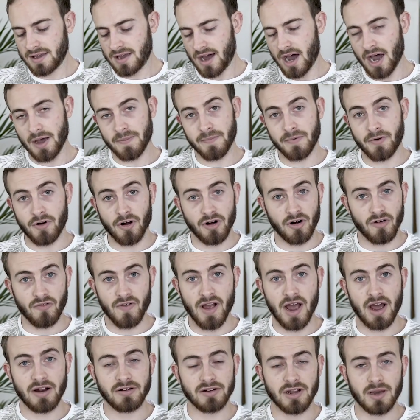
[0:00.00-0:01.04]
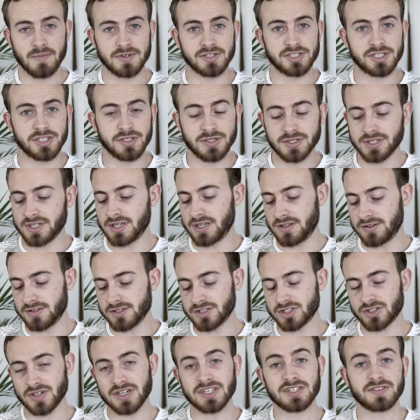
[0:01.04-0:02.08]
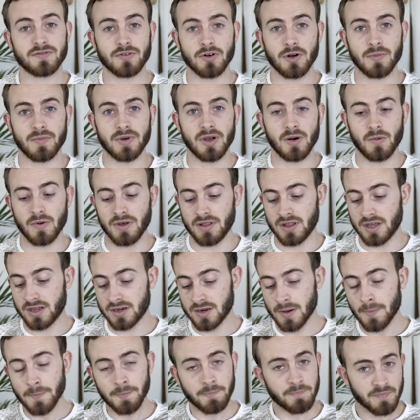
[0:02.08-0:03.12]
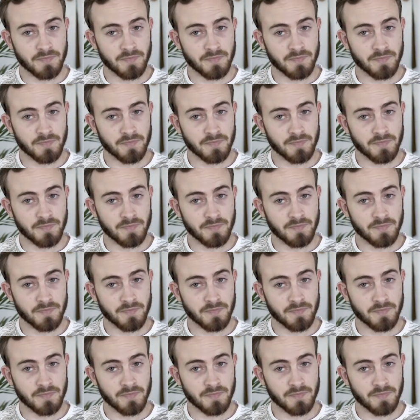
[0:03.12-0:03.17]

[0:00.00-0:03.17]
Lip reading: I've gone around, I've been shooting in the streets for a bit with it,